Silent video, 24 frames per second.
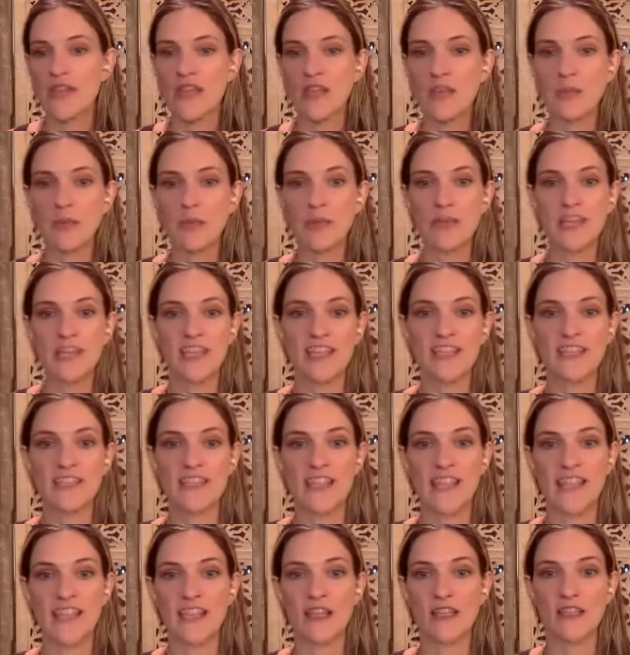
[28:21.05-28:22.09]
Kimberly, is
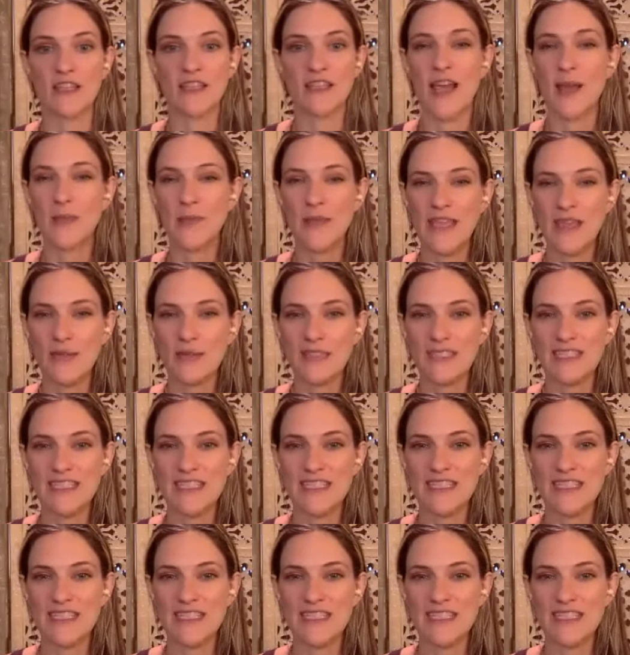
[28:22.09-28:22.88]
like not being able to